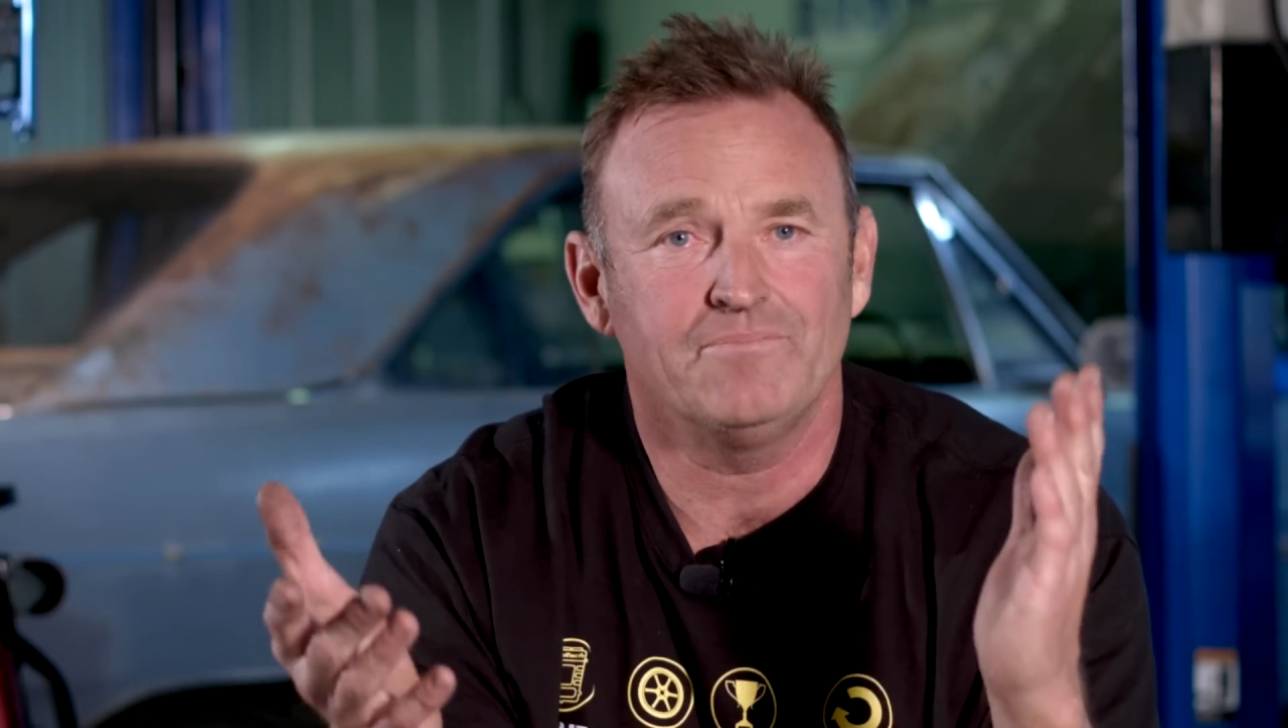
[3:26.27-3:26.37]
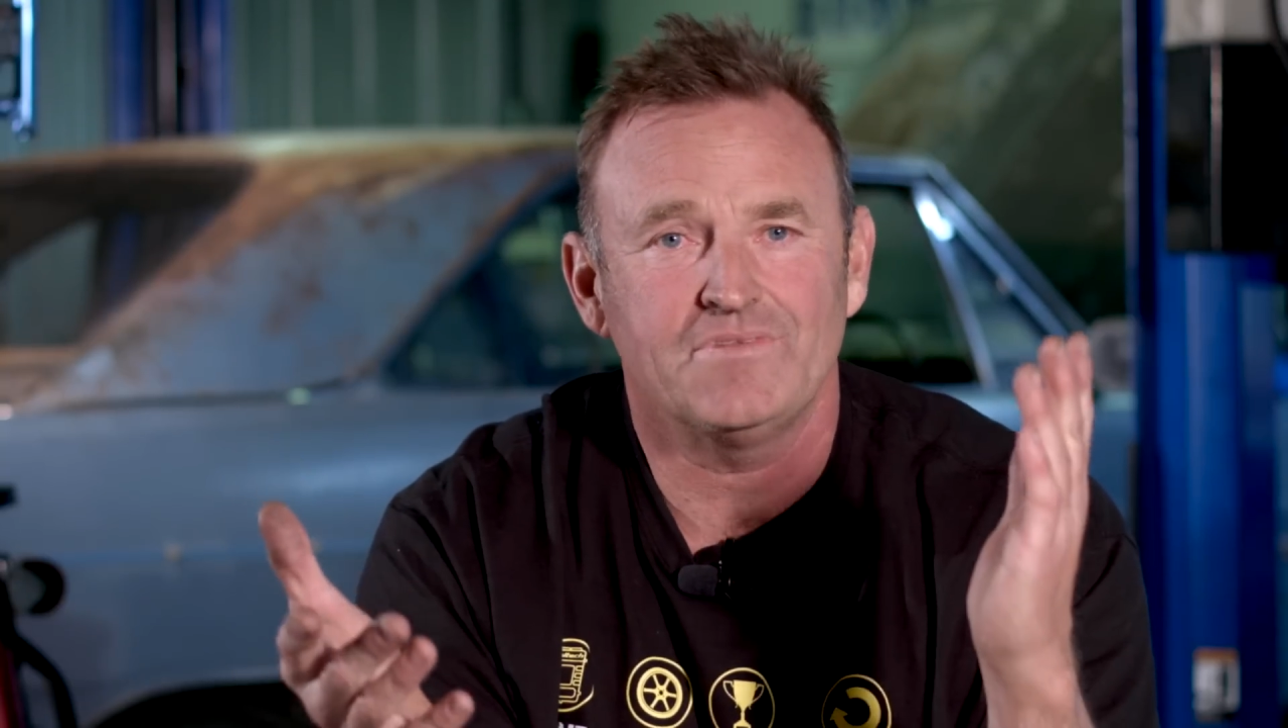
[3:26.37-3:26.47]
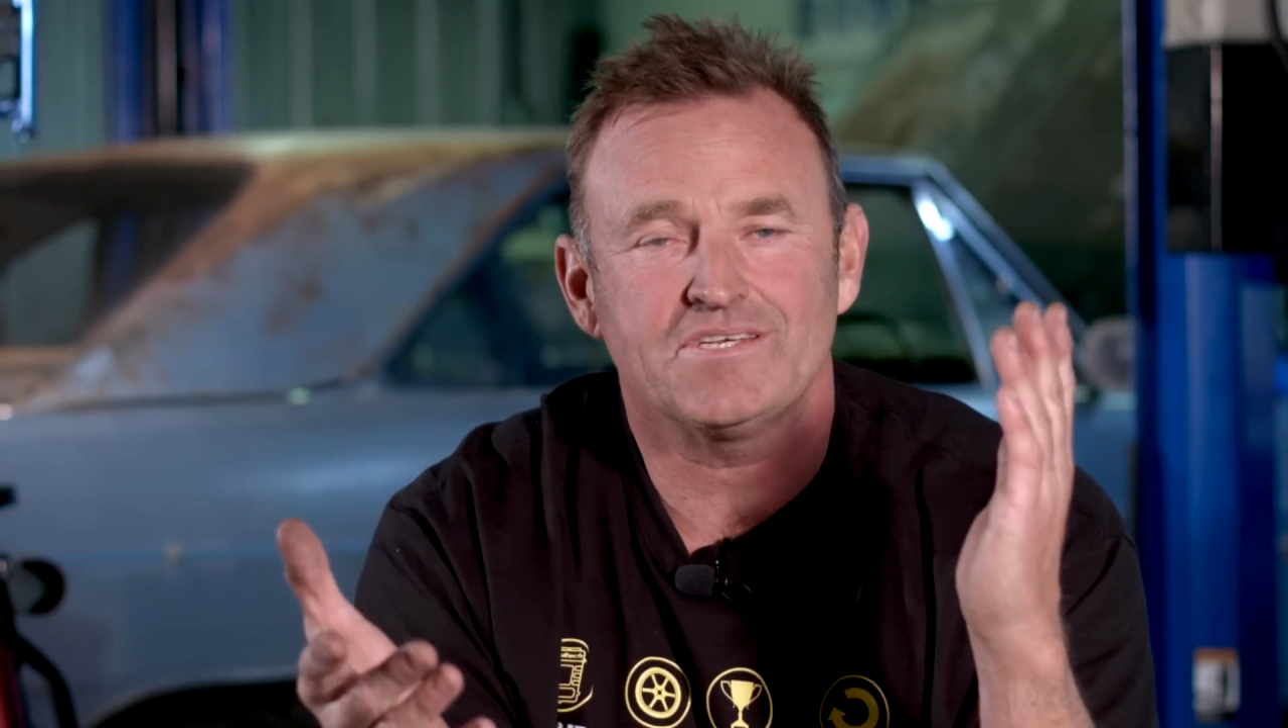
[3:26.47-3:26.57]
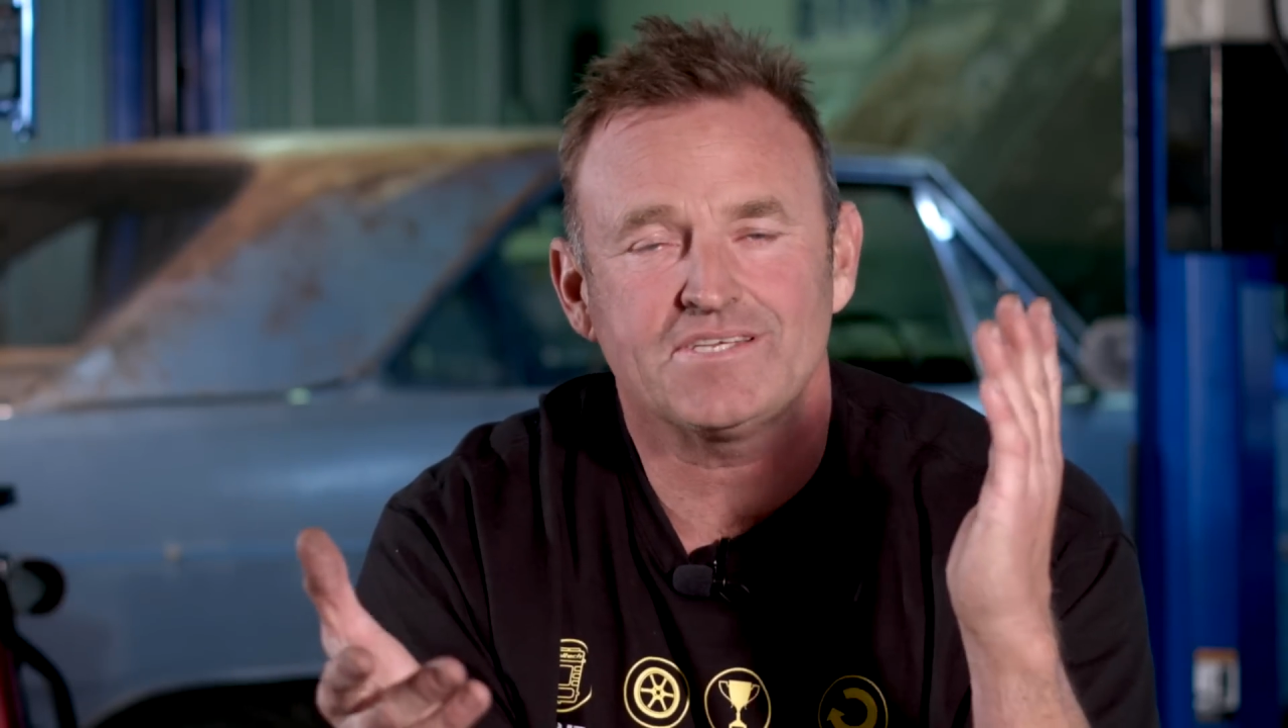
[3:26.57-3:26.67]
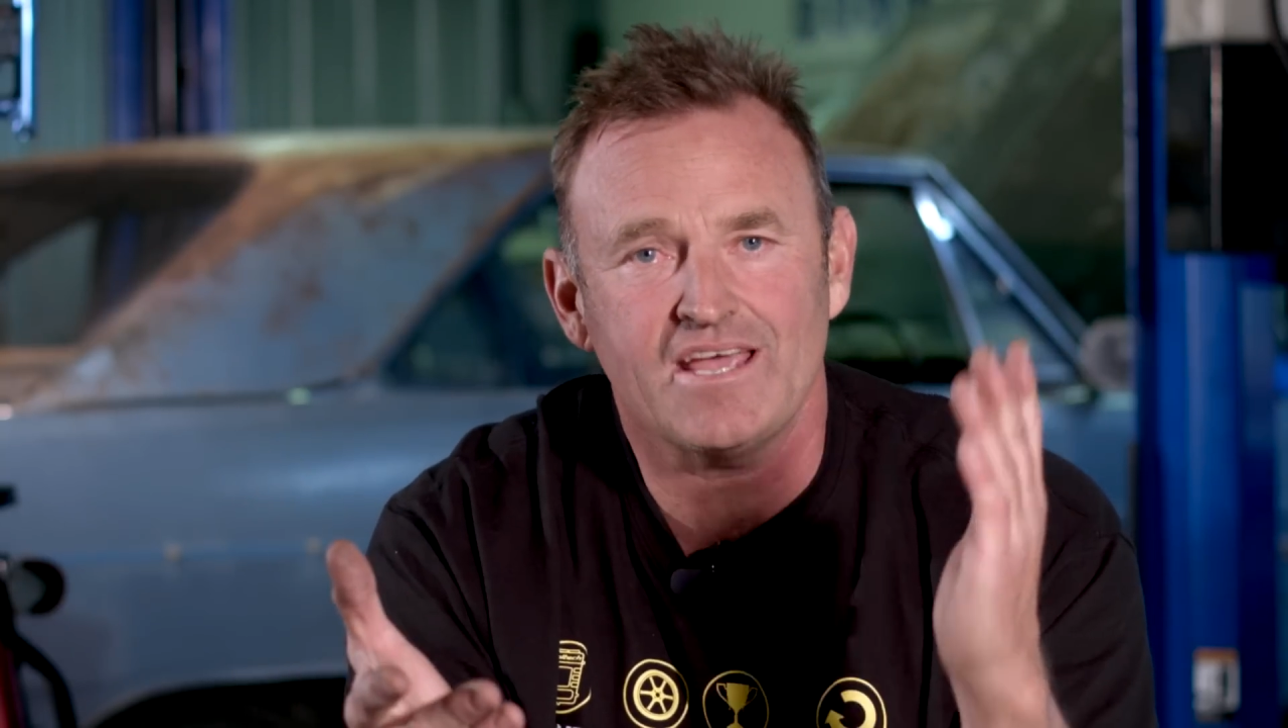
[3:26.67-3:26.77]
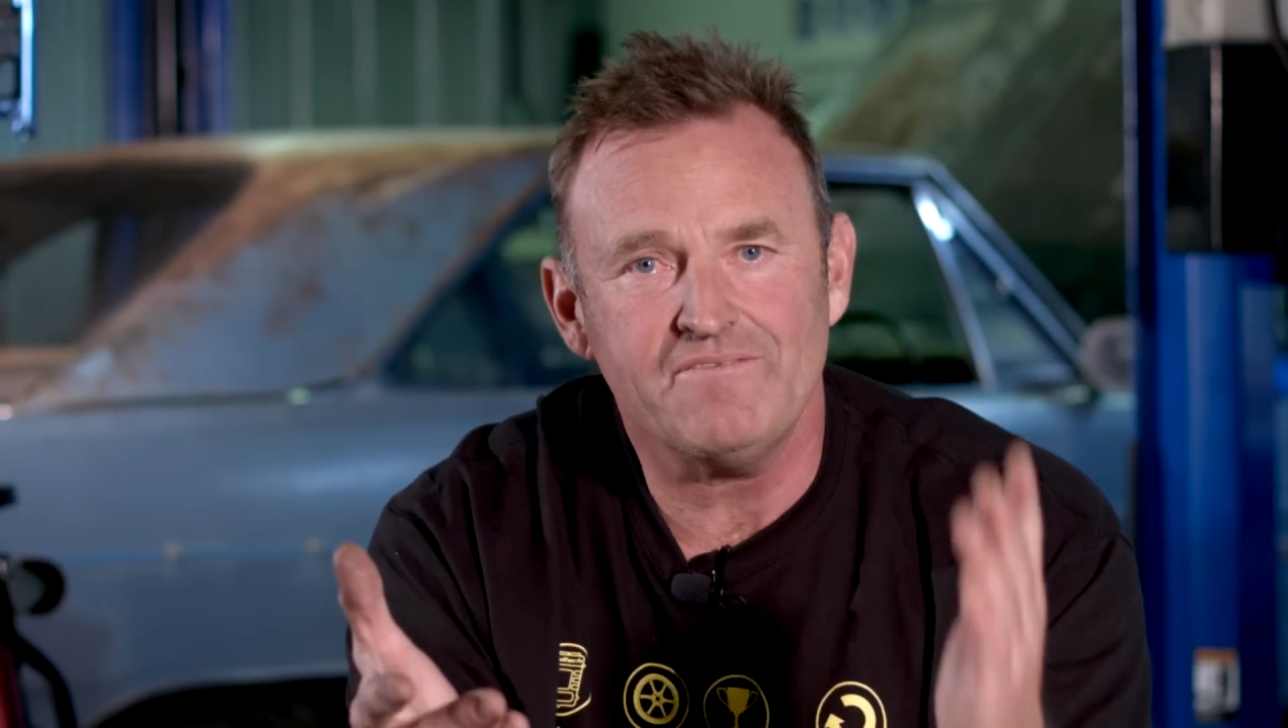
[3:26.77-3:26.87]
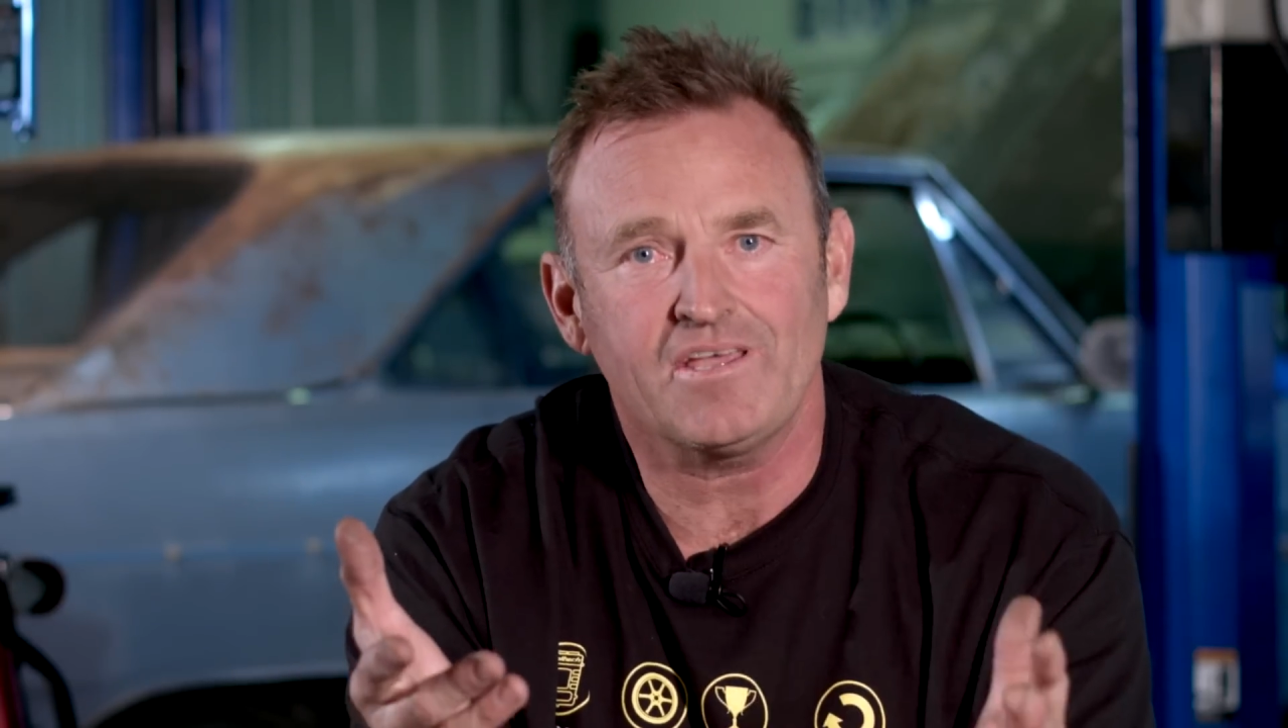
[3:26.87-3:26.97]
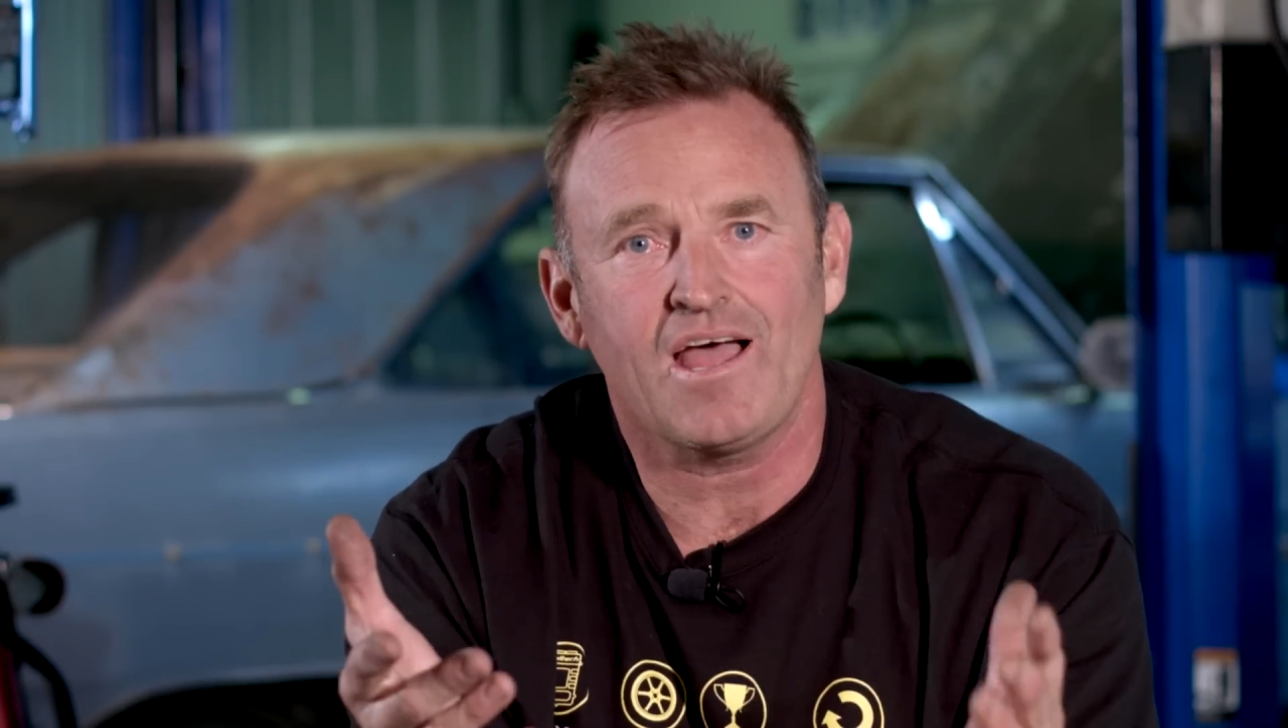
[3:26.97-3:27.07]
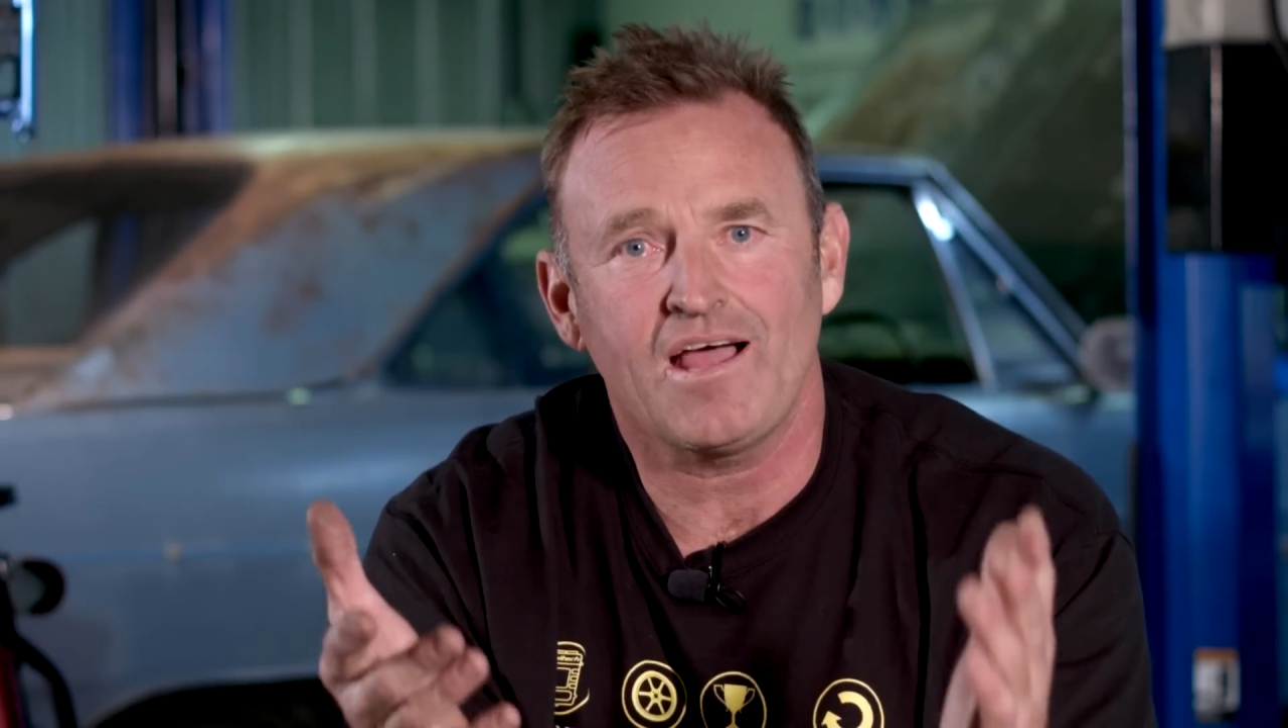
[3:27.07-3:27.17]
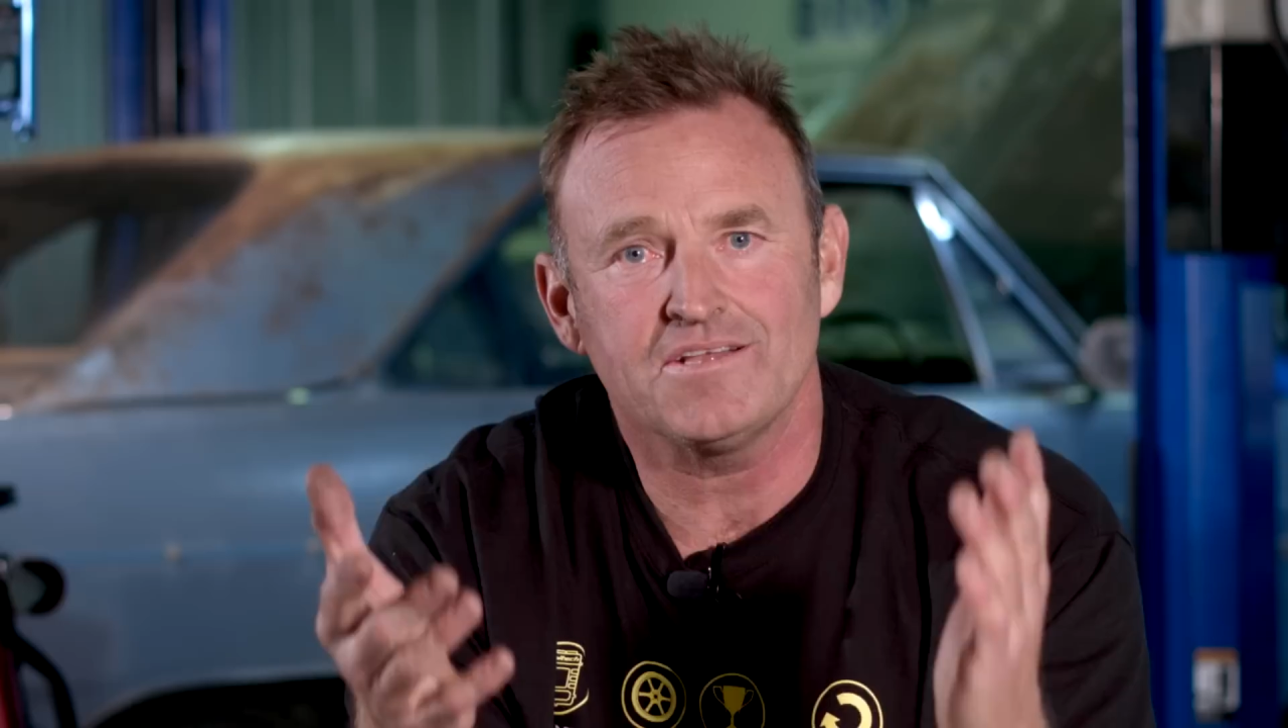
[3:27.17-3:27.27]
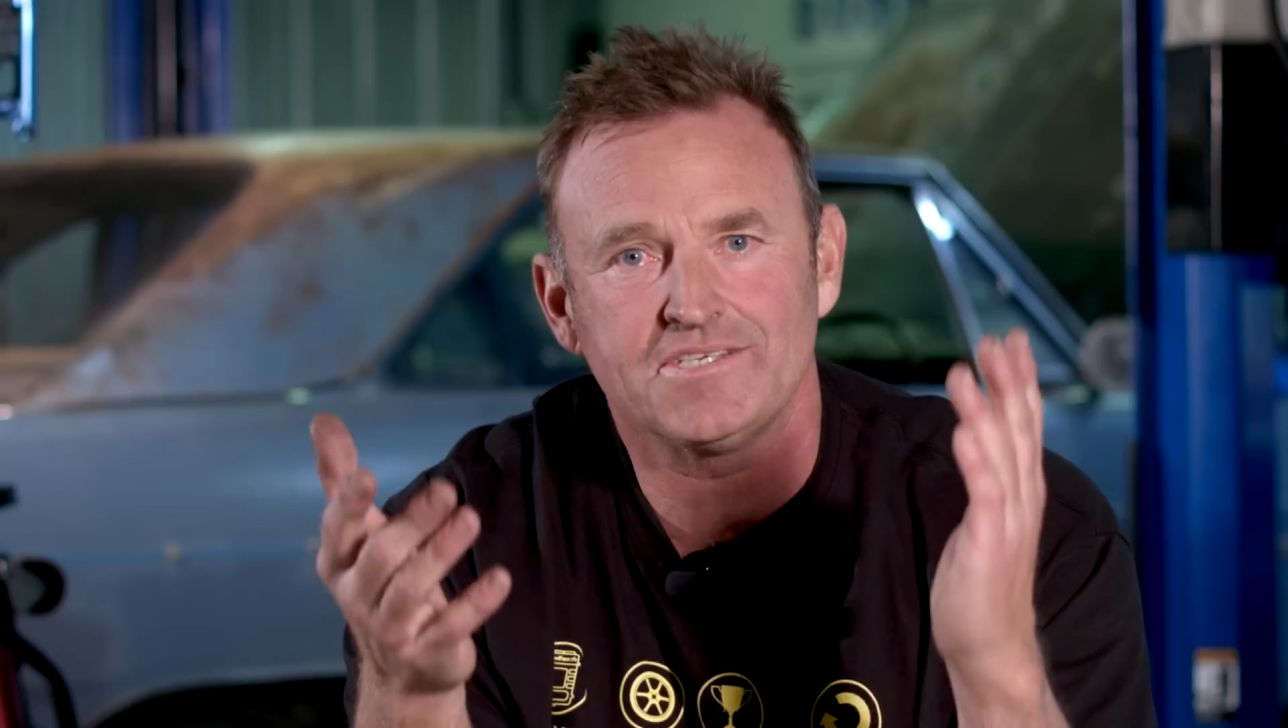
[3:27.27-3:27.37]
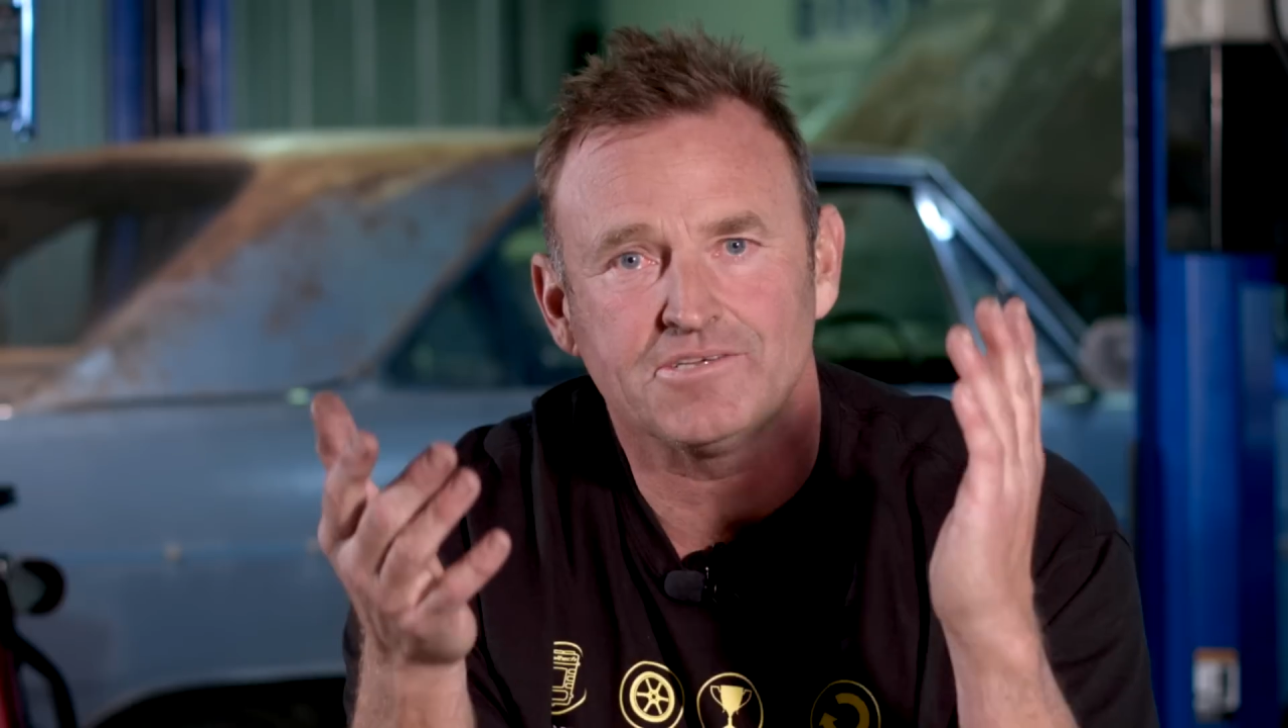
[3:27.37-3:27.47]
the safeguards